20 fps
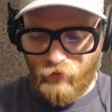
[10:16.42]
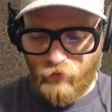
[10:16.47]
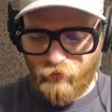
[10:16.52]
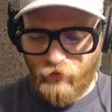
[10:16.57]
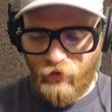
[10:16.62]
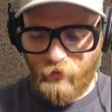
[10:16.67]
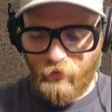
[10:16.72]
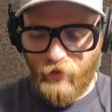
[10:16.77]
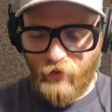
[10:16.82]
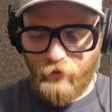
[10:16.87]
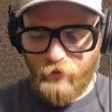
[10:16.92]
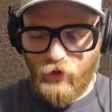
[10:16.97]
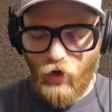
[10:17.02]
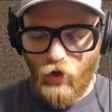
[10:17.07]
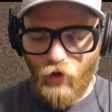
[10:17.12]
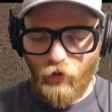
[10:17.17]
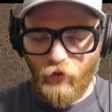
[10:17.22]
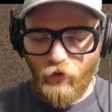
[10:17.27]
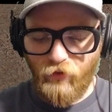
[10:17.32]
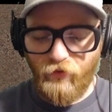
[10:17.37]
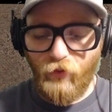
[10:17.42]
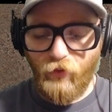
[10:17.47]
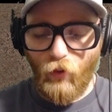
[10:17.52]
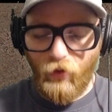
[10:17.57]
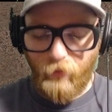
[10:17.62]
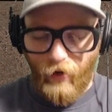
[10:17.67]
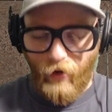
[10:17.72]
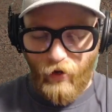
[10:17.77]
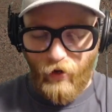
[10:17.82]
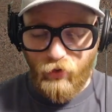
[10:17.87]
sometimes called the
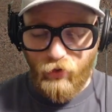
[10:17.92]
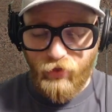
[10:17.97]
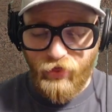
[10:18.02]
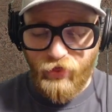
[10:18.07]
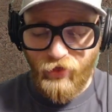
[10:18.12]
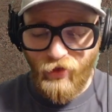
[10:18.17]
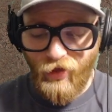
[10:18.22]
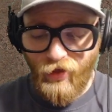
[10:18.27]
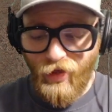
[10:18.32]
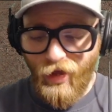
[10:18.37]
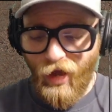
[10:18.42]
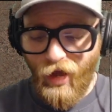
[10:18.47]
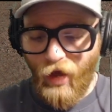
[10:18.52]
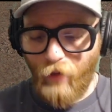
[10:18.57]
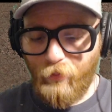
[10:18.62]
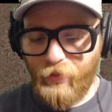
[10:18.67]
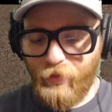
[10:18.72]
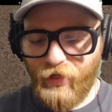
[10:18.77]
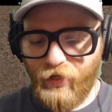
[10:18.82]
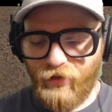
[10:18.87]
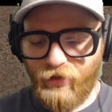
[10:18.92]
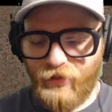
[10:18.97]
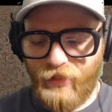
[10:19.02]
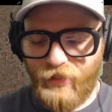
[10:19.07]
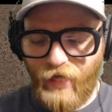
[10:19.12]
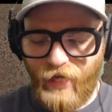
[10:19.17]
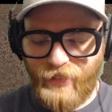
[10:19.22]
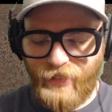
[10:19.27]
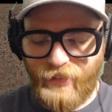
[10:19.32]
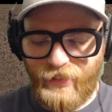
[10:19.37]
foremouth, appears
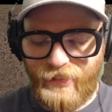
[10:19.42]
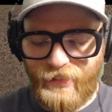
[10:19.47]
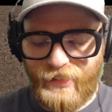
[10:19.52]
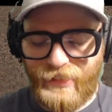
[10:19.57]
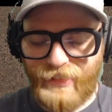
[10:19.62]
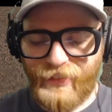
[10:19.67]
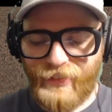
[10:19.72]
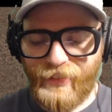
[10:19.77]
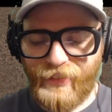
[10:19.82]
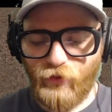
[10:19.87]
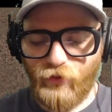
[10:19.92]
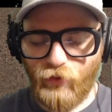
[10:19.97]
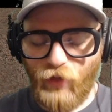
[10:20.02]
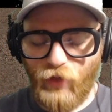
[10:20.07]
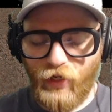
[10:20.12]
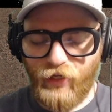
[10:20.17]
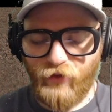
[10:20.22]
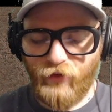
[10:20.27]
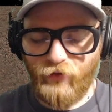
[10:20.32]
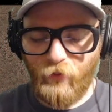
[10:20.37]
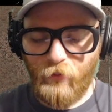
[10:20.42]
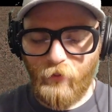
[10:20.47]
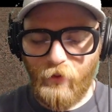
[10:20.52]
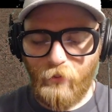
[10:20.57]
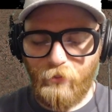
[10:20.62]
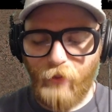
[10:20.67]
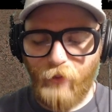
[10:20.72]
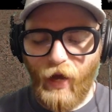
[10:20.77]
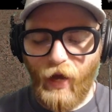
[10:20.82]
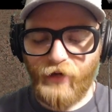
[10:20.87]
as a slit running from the
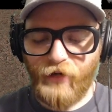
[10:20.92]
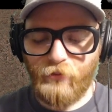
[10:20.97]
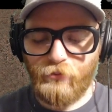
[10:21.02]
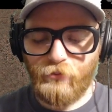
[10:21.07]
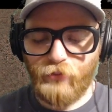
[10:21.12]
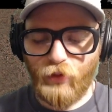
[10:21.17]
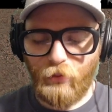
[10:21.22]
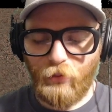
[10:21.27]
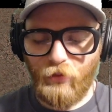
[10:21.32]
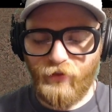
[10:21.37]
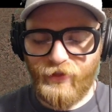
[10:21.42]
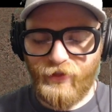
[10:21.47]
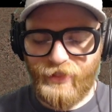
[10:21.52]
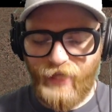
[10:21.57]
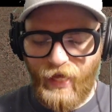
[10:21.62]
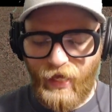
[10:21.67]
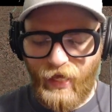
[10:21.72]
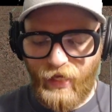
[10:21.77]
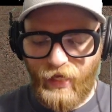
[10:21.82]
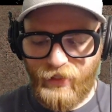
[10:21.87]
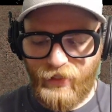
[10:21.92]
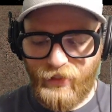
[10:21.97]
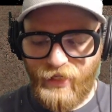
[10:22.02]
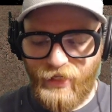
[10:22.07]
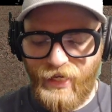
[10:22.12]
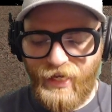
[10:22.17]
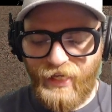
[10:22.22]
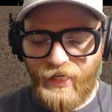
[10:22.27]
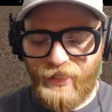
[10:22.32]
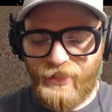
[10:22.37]
bottom brim of its head
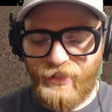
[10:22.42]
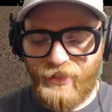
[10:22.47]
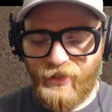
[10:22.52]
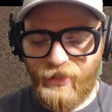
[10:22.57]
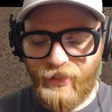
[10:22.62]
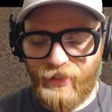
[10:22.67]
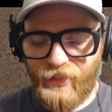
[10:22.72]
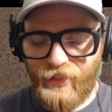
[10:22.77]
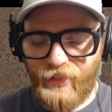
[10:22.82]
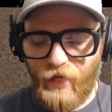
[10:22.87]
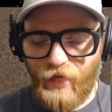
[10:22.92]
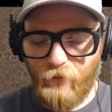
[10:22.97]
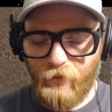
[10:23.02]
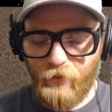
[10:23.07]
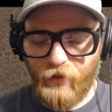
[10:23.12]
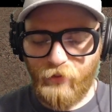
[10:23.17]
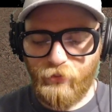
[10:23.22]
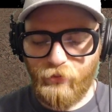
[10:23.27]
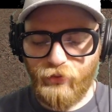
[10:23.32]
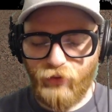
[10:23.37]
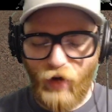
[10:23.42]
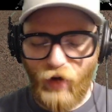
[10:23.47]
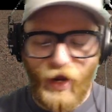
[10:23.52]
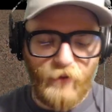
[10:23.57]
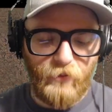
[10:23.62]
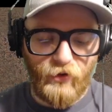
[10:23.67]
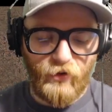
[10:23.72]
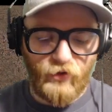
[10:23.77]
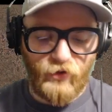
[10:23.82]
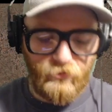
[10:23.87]
into the gaping
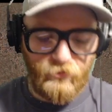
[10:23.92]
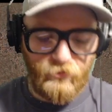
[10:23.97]
primary